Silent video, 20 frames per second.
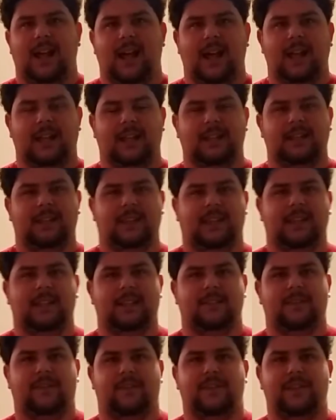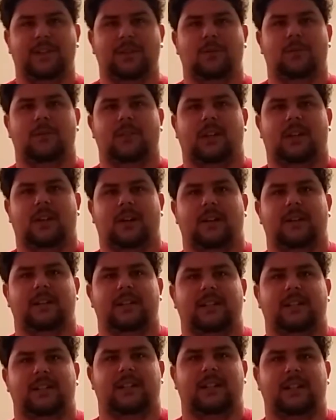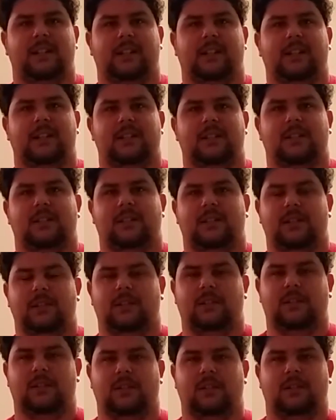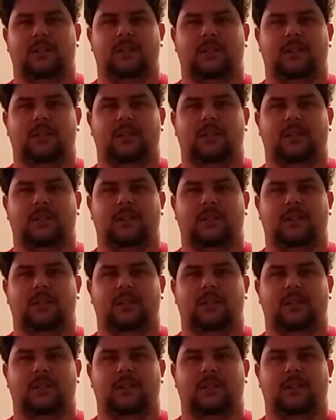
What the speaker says: I can feel the condescendingness in your